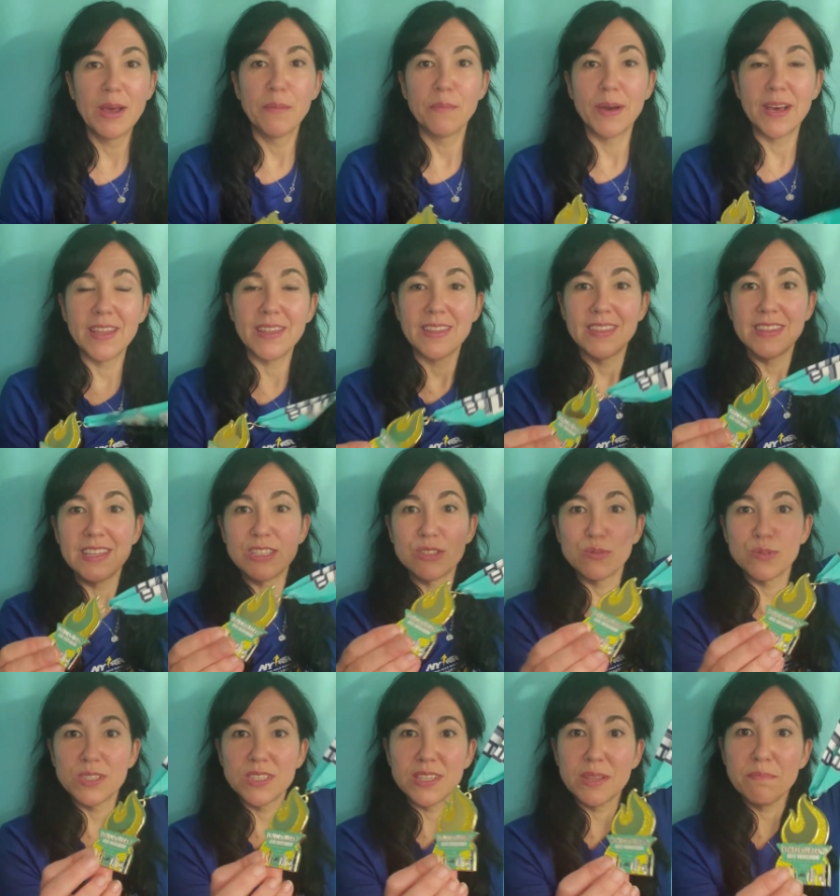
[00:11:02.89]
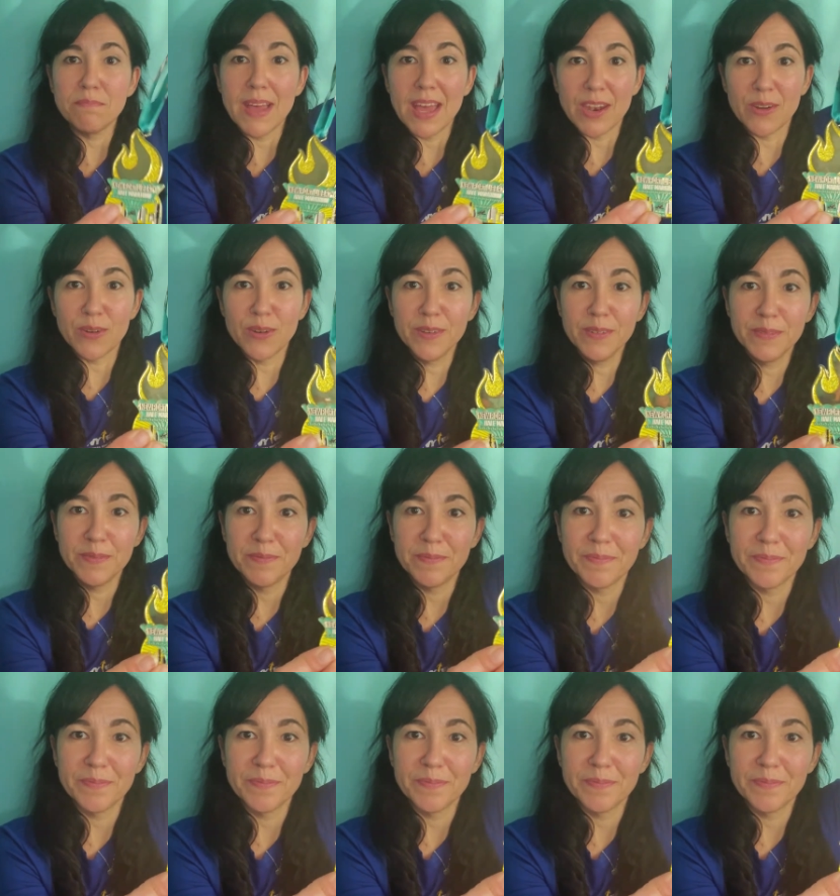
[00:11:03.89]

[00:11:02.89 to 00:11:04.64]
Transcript: But this was the medal,